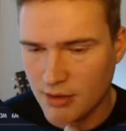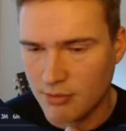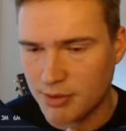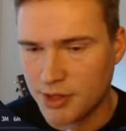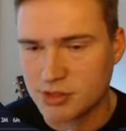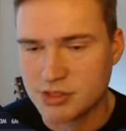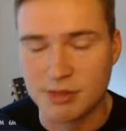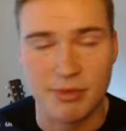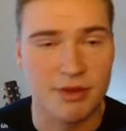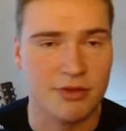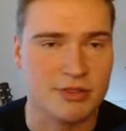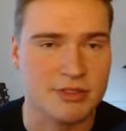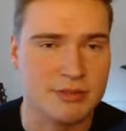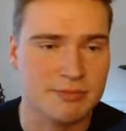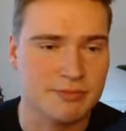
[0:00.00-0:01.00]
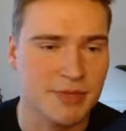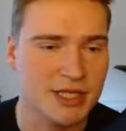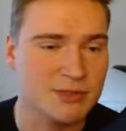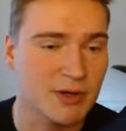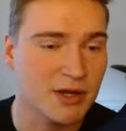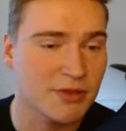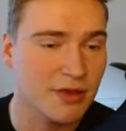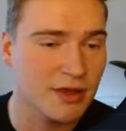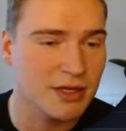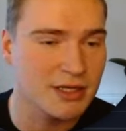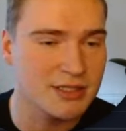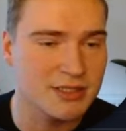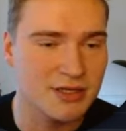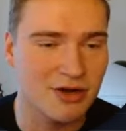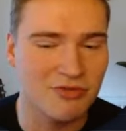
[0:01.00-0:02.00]
But those are my thoughts. That's what I think you
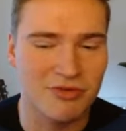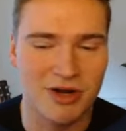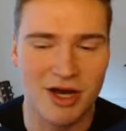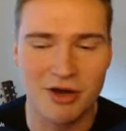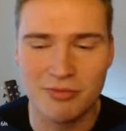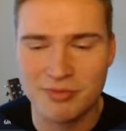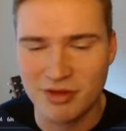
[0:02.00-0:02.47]
need to know for now.